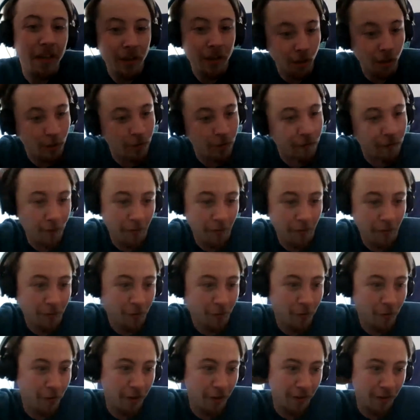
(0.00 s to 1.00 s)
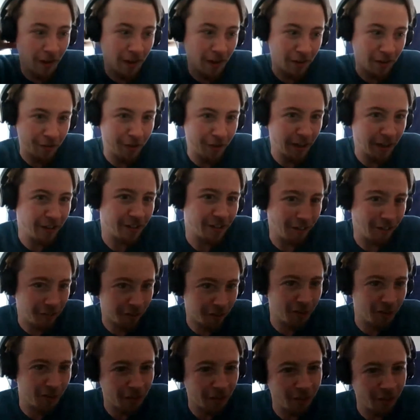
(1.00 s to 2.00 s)
a short film before and had a trench
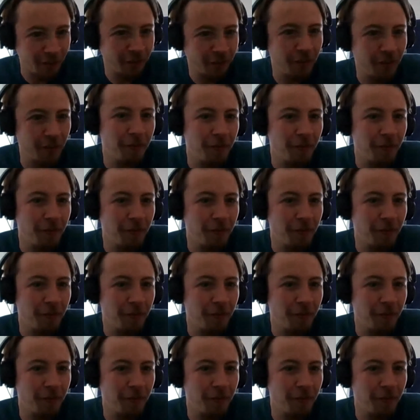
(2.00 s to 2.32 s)
system and stuff,